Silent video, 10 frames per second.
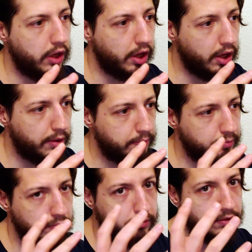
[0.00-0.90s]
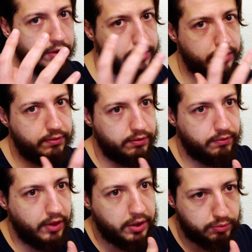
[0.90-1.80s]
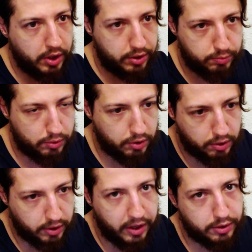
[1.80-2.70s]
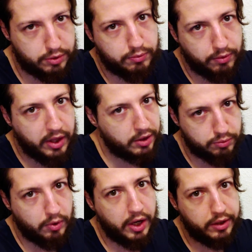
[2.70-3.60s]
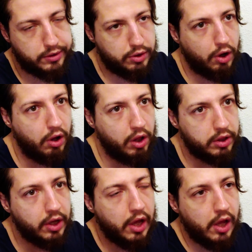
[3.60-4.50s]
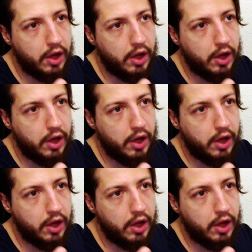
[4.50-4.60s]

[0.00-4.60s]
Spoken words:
that's why it's called